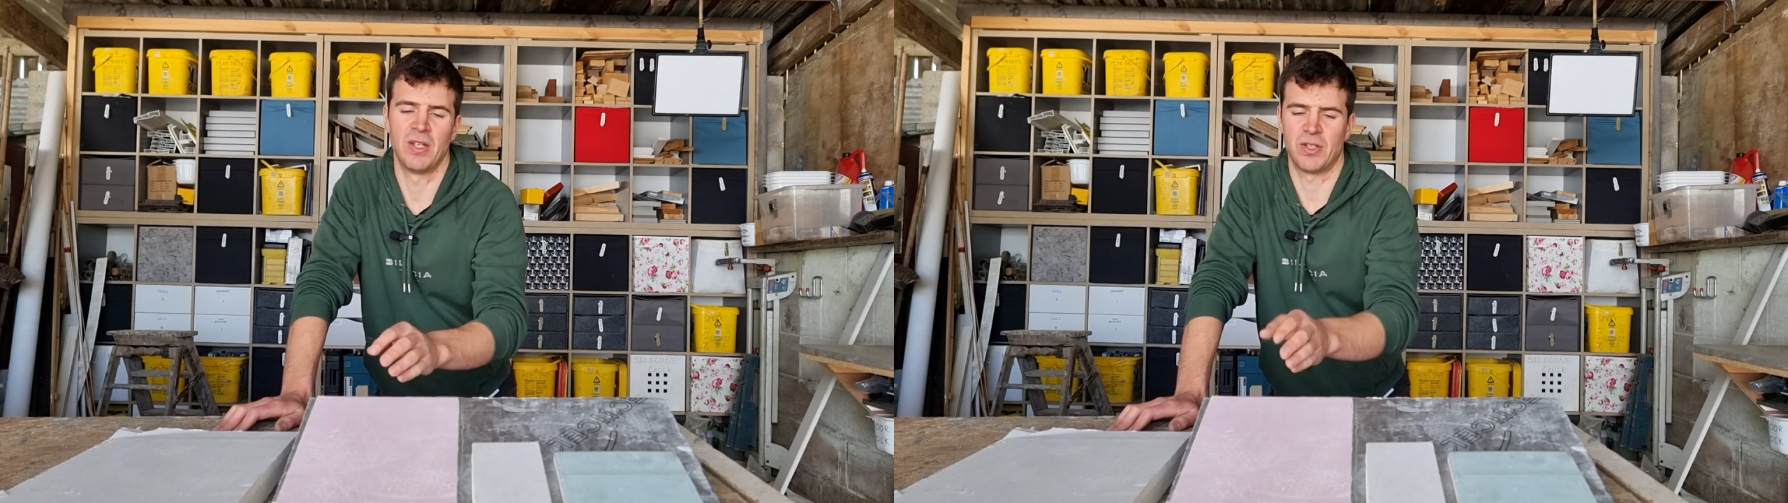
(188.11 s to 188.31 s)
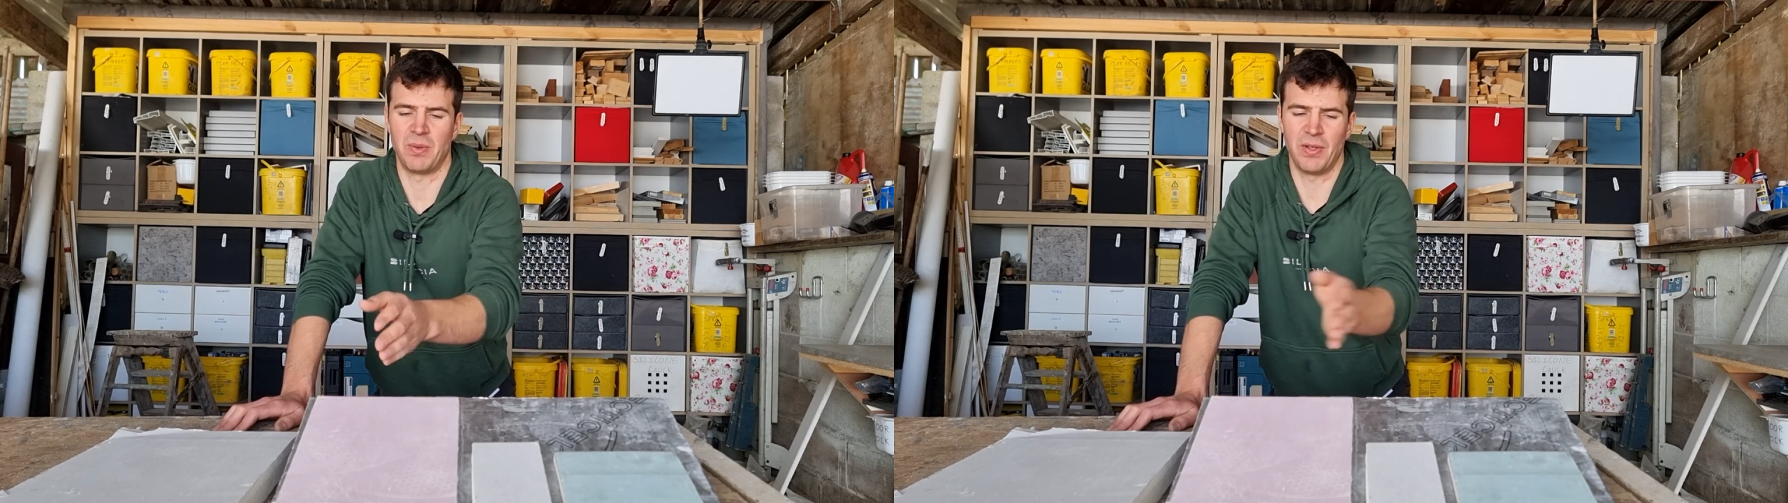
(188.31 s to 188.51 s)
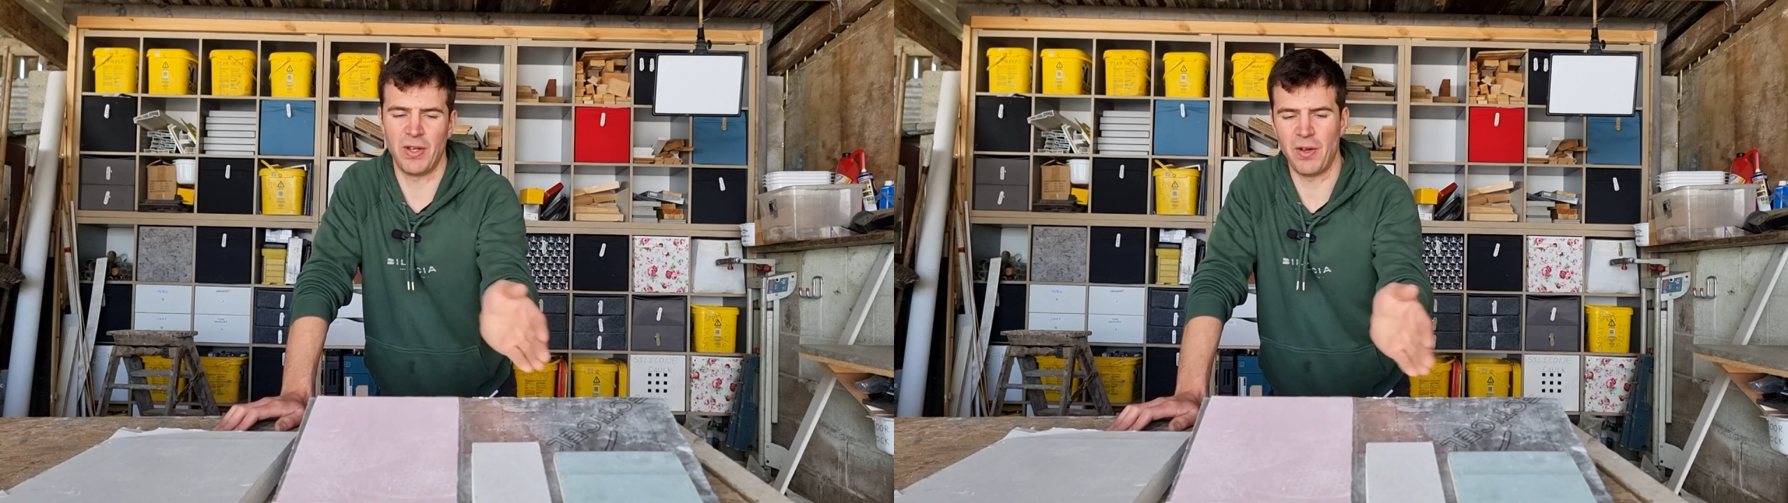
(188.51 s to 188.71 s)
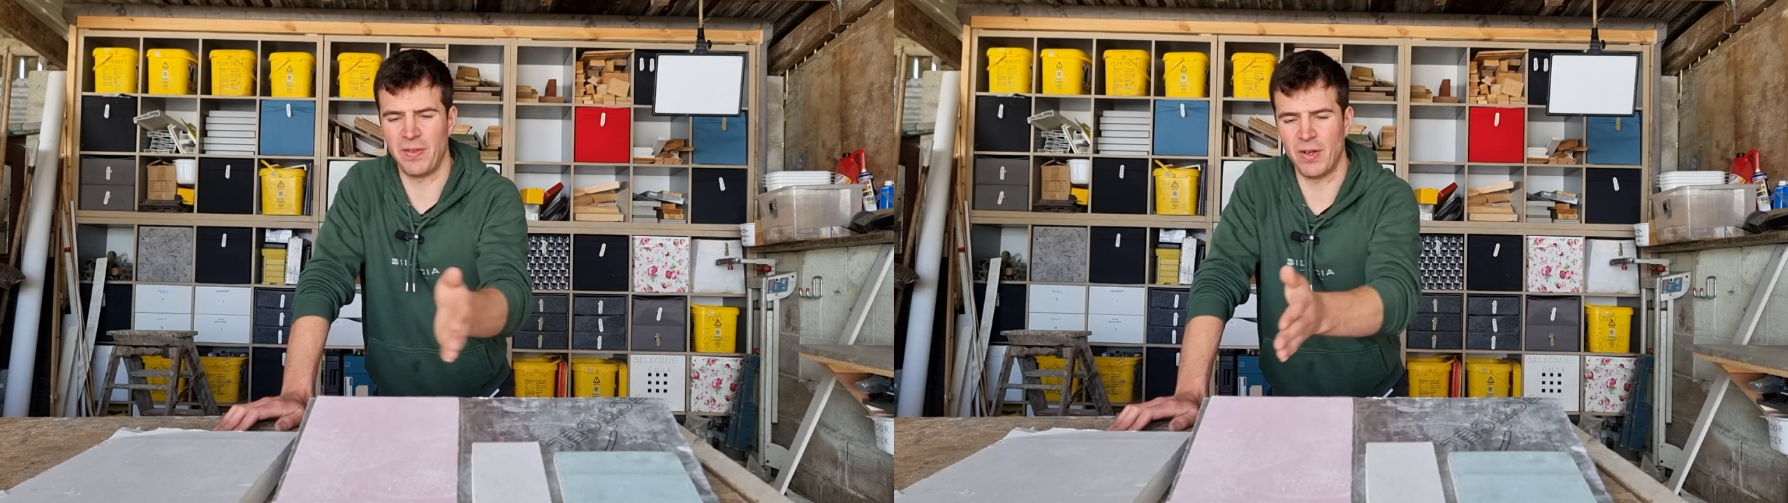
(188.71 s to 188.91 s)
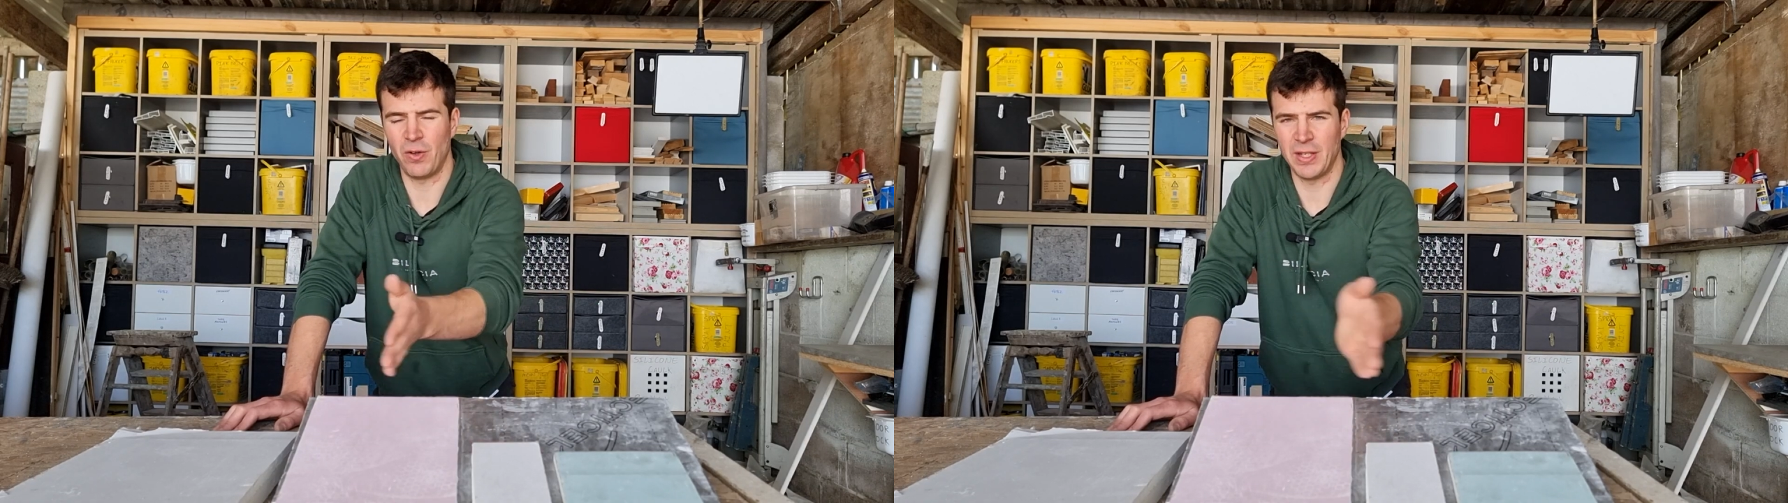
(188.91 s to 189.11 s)
So
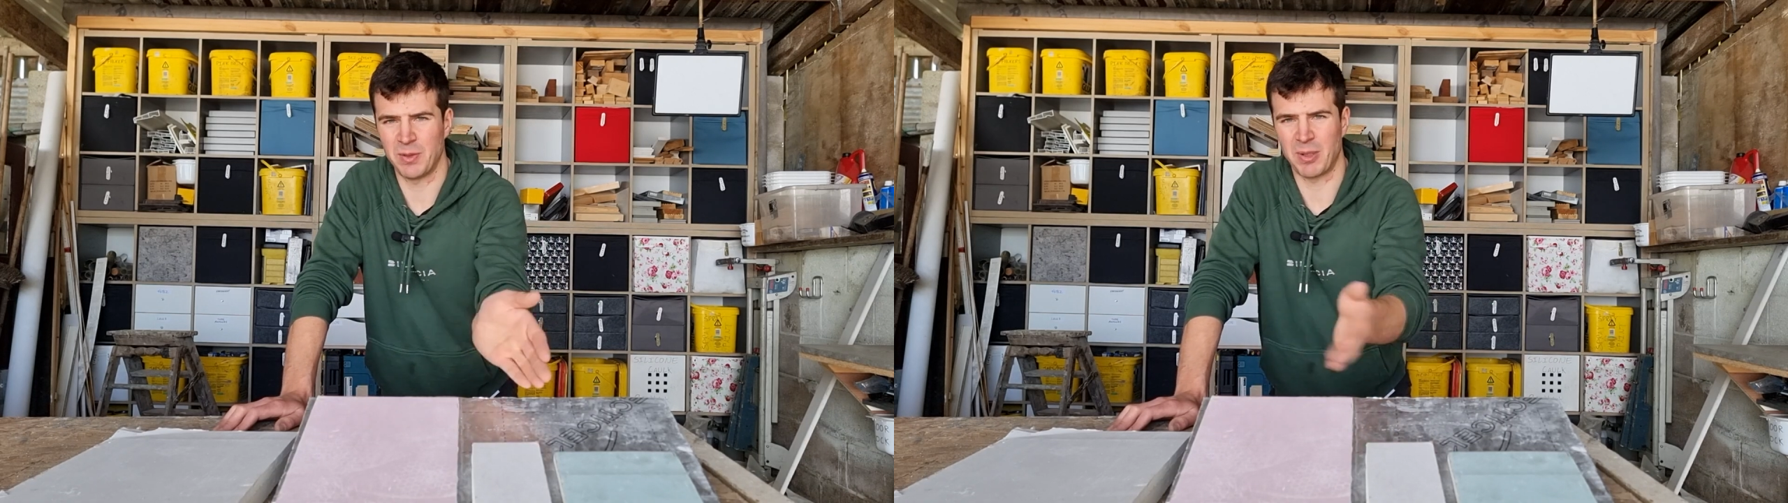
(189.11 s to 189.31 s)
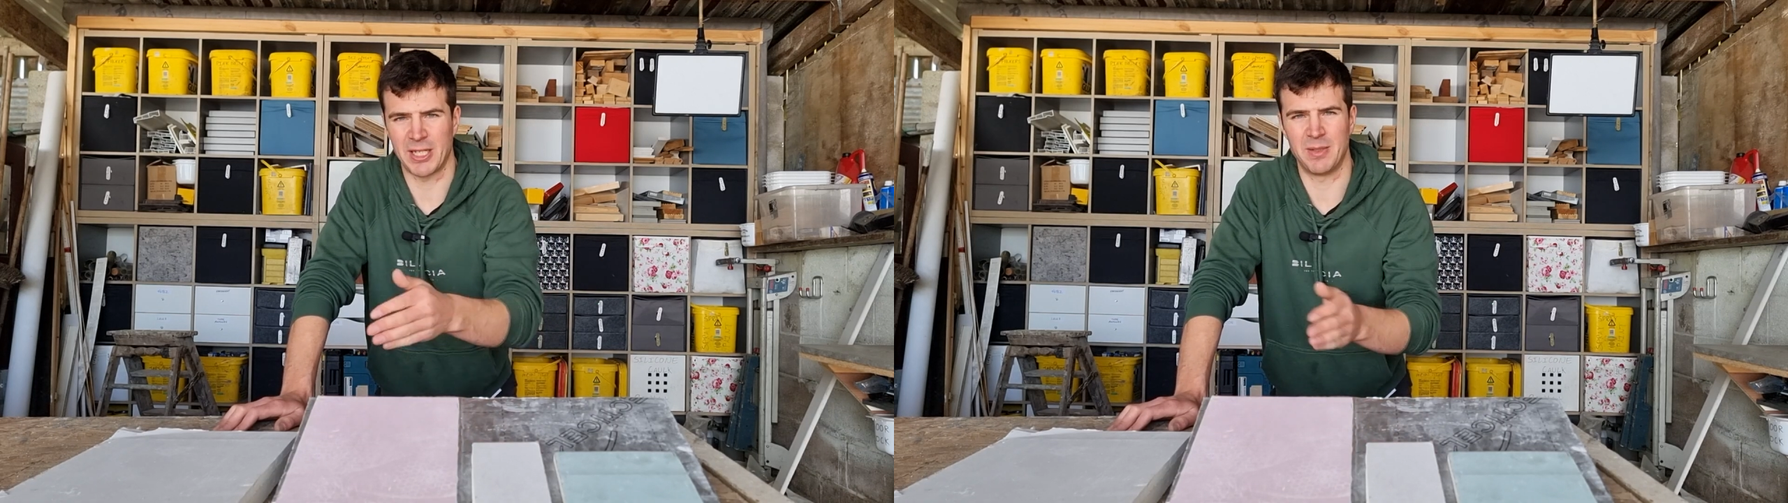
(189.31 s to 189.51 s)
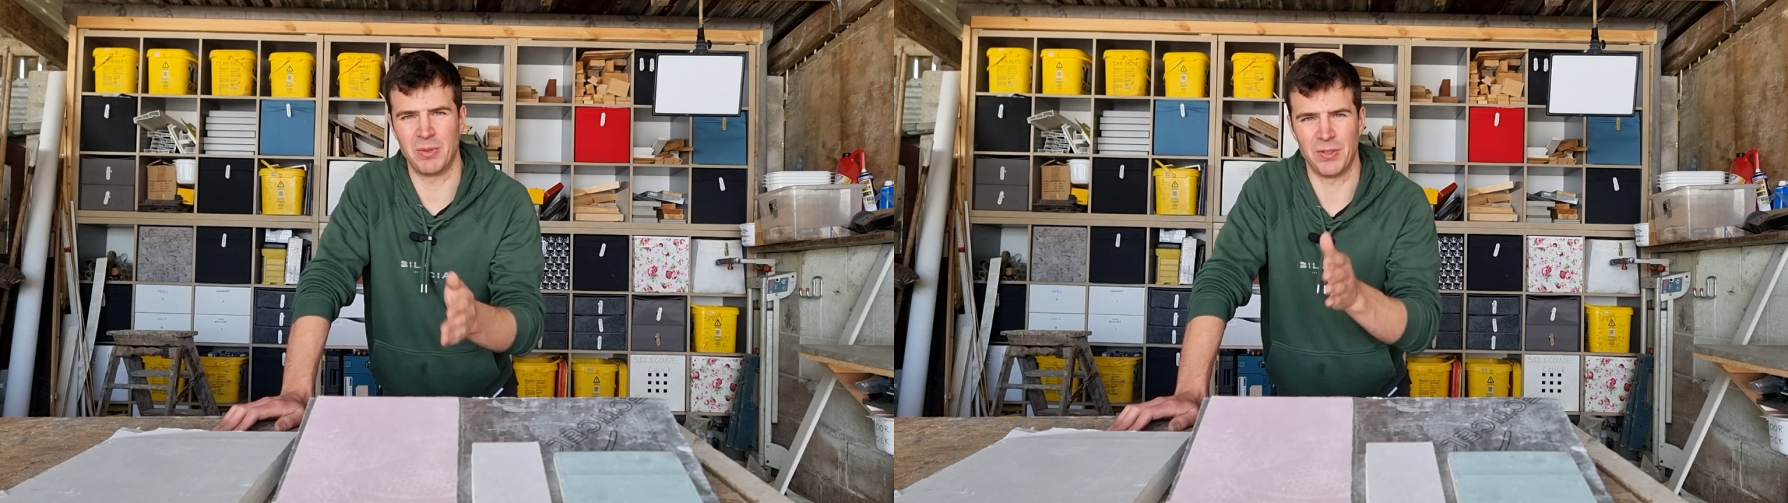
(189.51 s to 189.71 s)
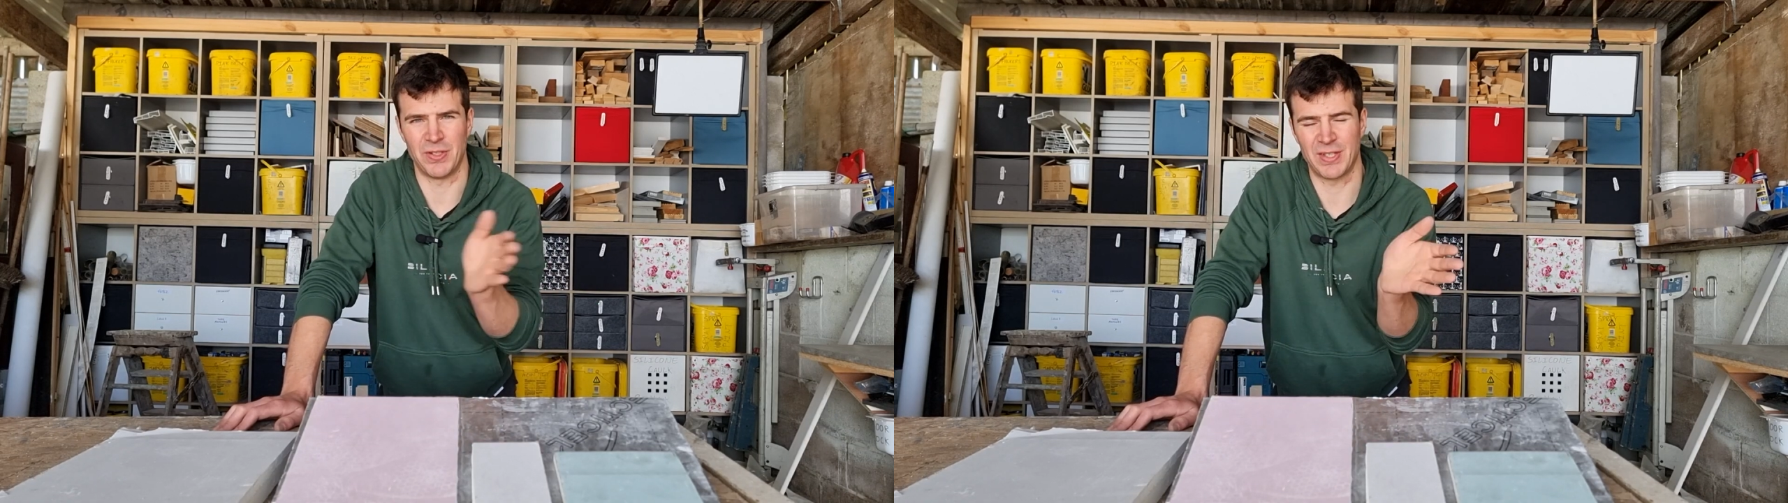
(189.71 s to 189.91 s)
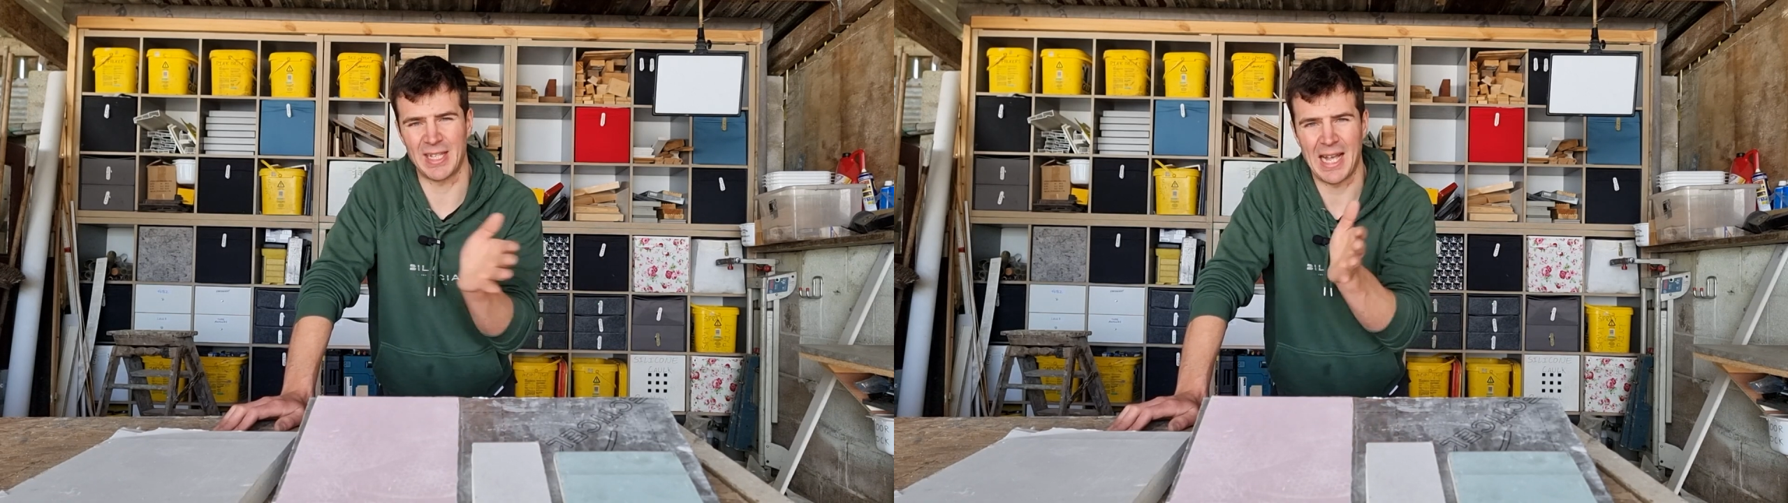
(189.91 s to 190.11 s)
although all these plasterboards
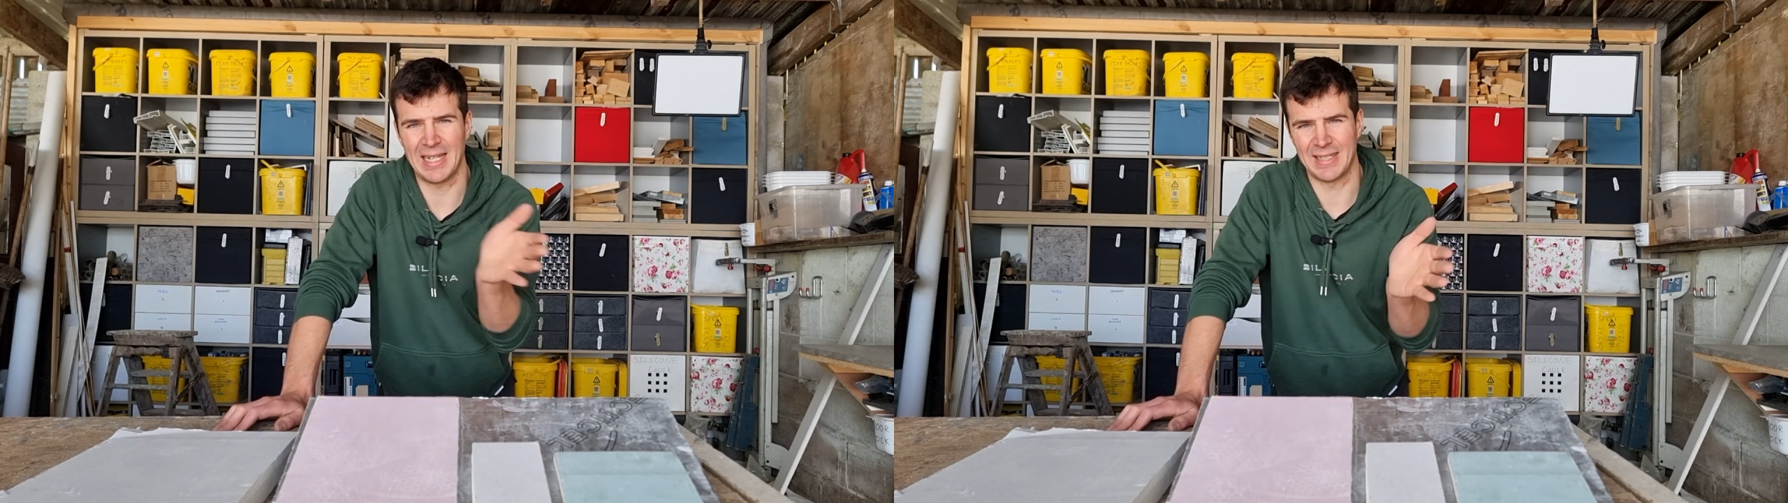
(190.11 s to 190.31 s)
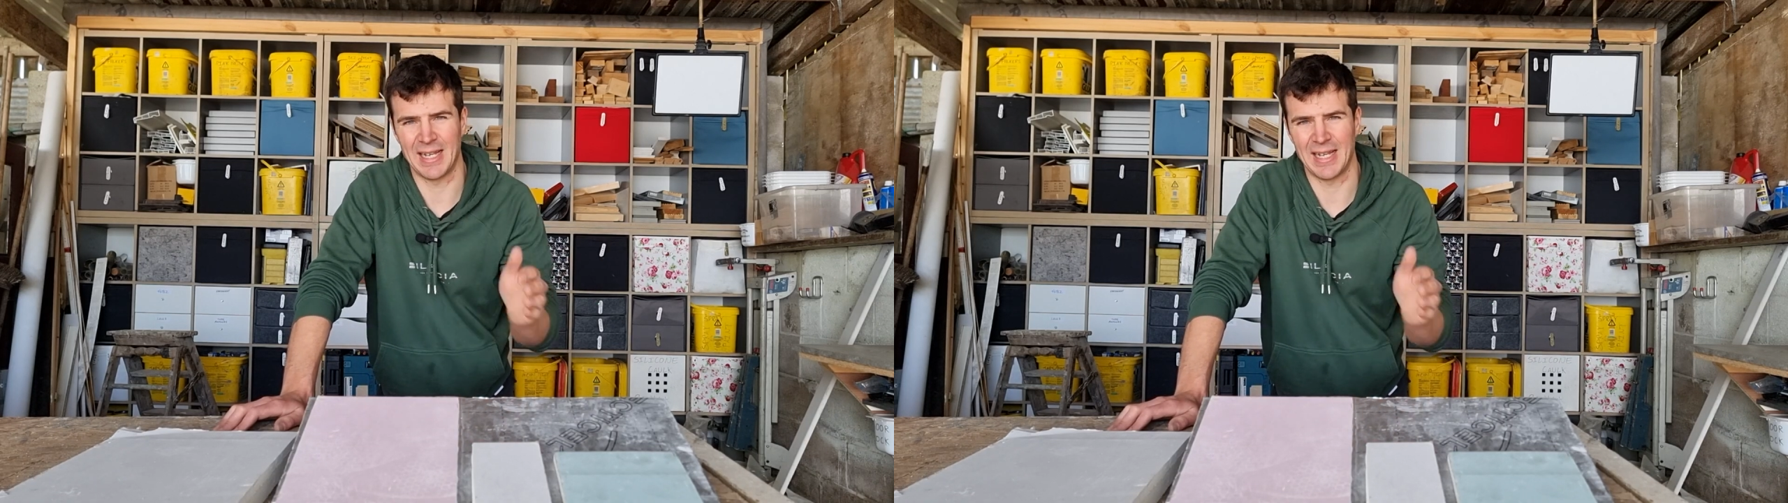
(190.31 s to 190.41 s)
are slightly